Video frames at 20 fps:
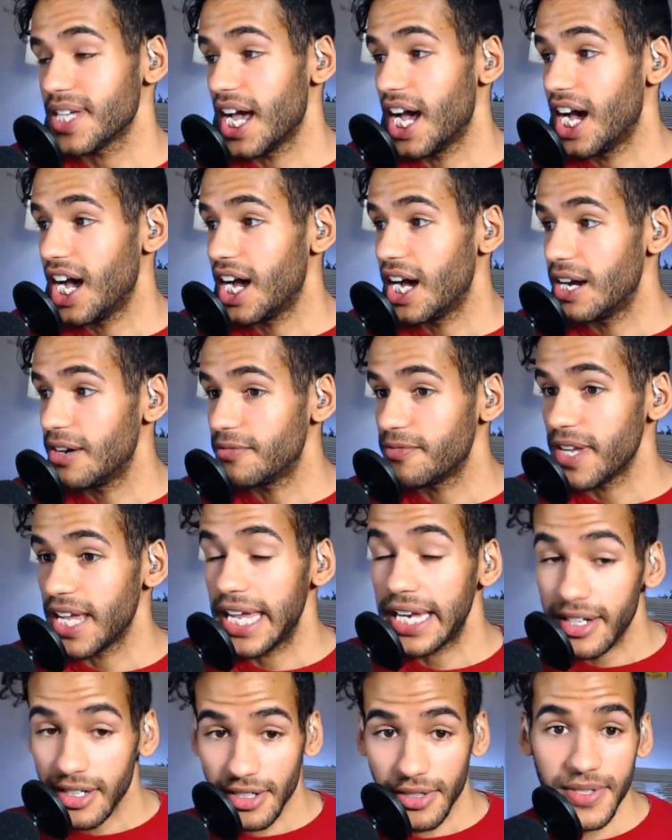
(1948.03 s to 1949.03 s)
of
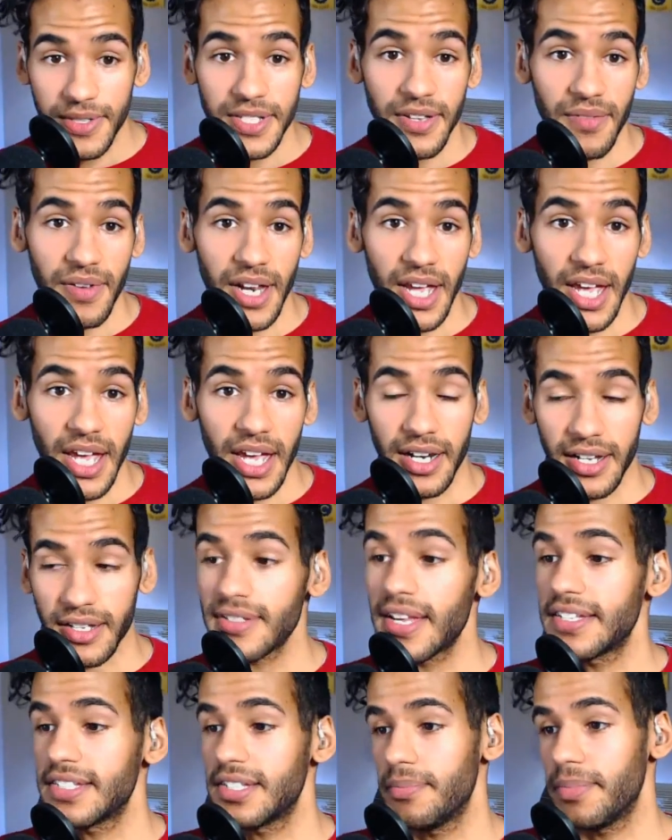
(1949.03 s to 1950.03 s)
inclusivity and
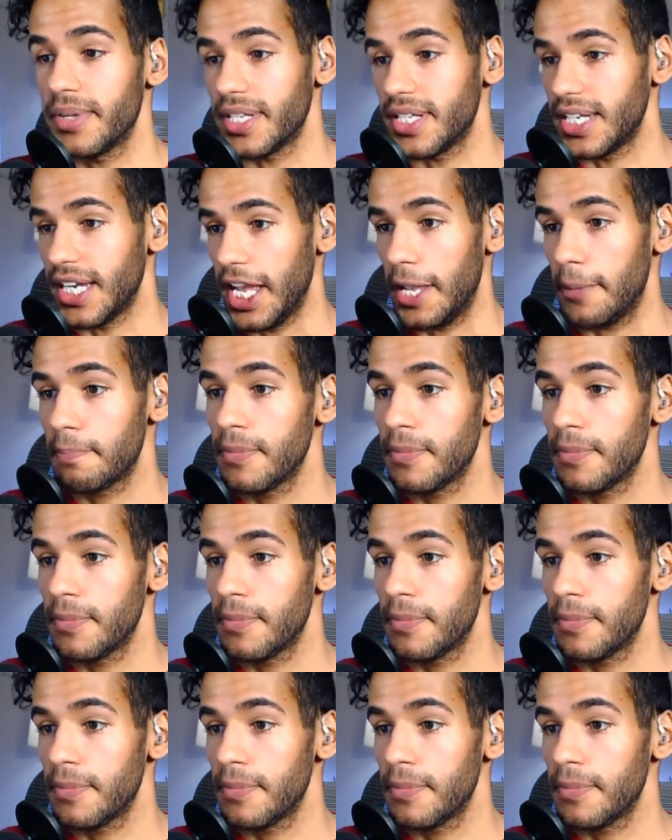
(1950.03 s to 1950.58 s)
accessibility